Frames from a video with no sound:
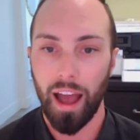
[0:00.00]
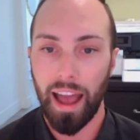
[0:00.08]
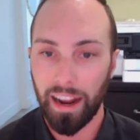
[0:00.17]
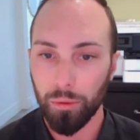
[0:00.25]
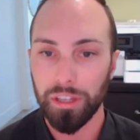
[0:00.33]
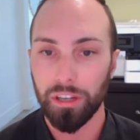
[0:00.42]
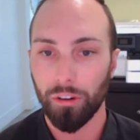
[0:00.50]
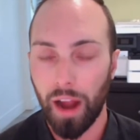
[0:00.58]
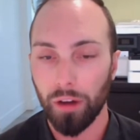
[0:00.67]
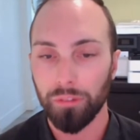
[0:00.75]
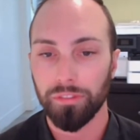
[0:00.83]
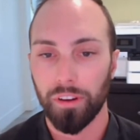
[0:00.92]
equity
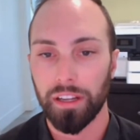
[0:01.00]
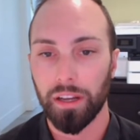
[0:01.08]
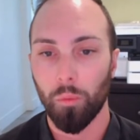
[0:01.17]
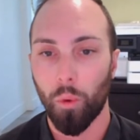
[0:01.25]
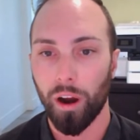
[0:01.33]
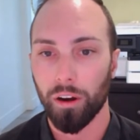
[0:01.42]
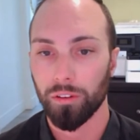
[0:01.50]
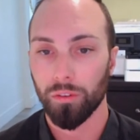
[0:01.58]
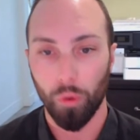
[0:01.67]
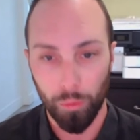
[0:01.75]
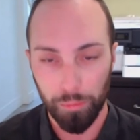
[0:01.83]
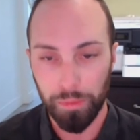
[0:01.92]
crowdfunding, where
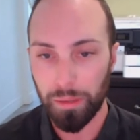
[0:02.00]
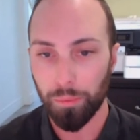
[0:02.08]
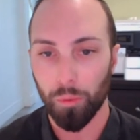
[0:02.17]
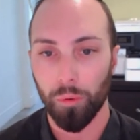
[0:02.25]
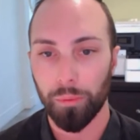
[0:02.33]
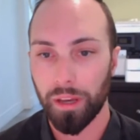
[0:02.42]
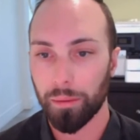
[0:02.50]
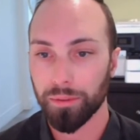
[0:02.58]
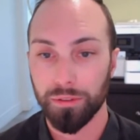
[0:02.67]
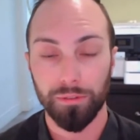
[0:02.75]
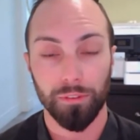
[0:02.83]
normal people will be able to,